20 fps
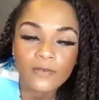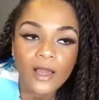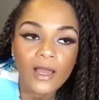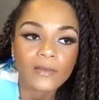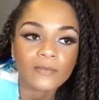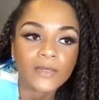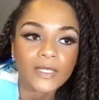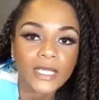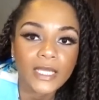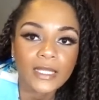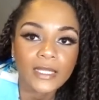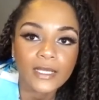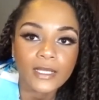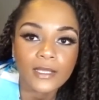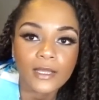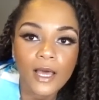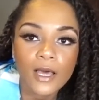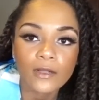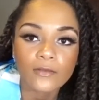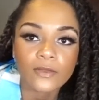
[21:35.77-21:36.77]
I've been getting a
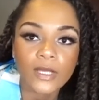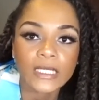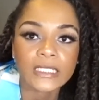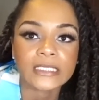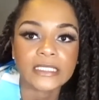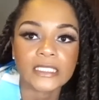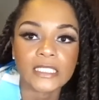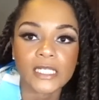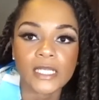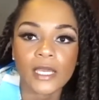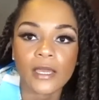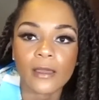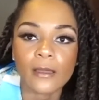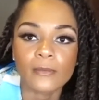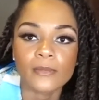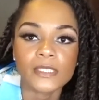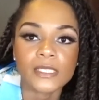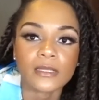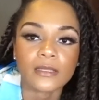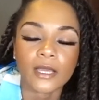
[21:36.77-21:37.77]
lot of like
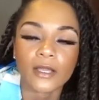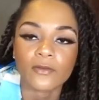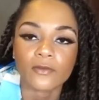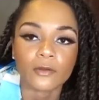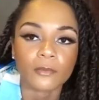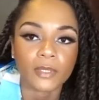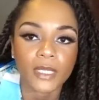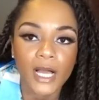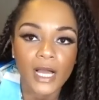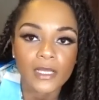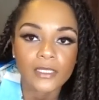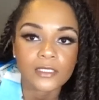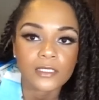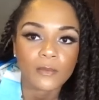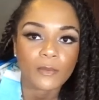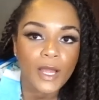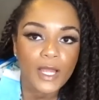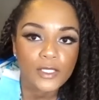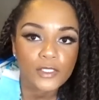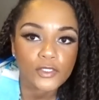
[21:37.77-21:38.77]
DMs and like replies to
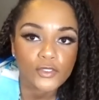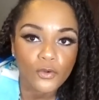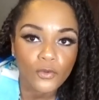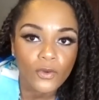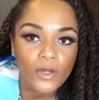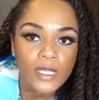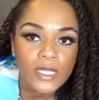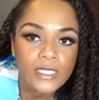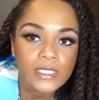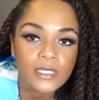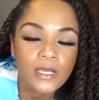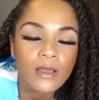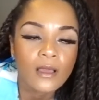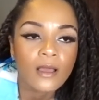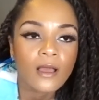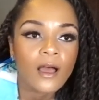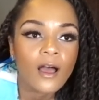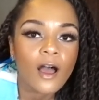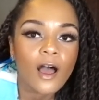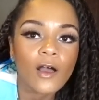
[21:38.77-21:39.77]
my stories
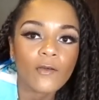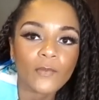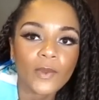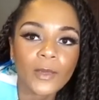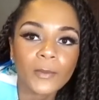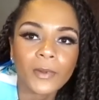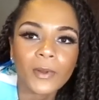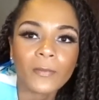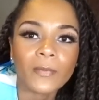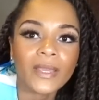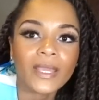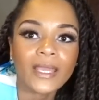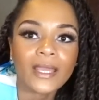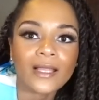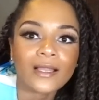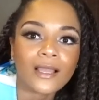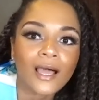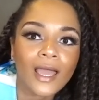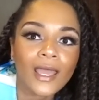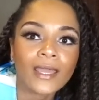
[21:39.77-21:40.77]
of people being
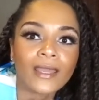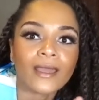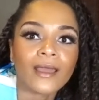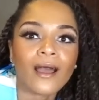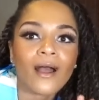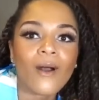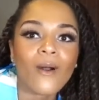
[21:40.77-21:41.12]
like,